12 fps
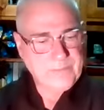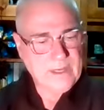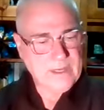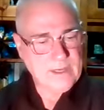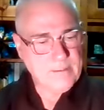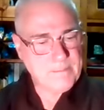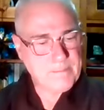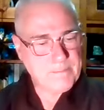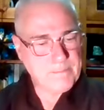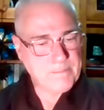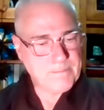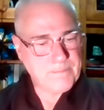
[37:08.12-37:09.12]

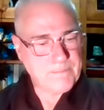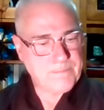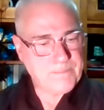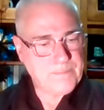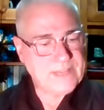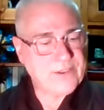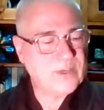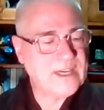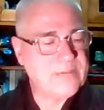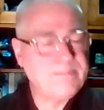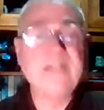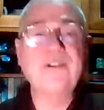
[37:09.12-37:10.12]
I thought
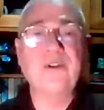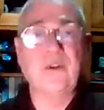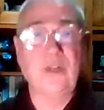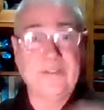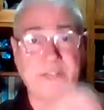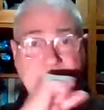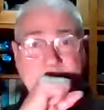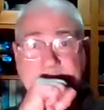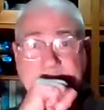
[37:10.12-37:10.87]
I'd mention all of these